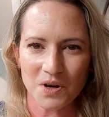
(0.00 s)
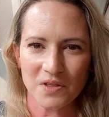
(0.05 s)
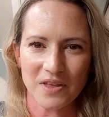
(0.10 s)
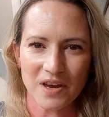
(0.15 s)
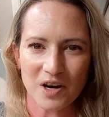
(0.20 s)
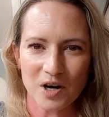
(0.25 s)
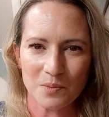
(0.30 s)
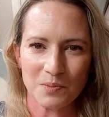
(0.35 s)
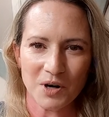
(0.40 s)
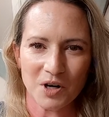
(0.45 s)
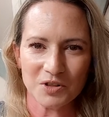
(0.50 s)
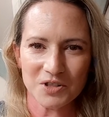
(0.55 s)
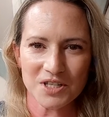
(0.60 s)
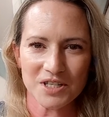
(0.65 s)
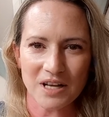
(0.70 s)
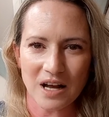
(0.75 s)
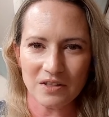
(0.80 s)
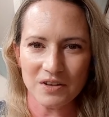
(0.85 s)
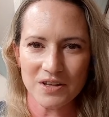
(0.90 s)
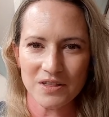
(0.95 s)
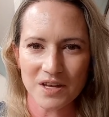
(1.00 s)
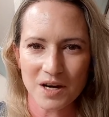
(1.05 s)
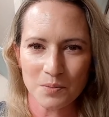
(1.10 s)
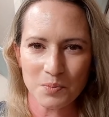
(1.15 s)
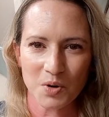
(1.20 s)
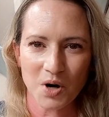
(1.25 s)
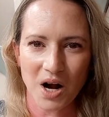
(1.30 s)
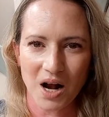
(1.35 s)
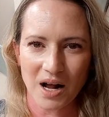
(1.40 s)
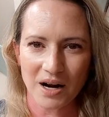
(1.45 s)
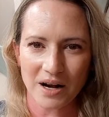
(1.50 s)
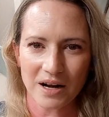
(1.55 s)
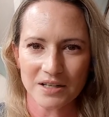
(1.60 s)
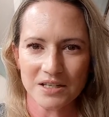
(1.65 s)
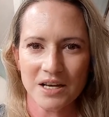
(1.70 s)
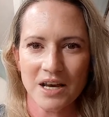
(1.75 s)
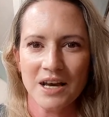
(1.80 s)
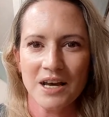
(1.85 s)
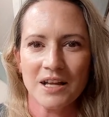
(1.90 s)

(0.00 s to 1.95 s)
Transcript: They're about selling their product.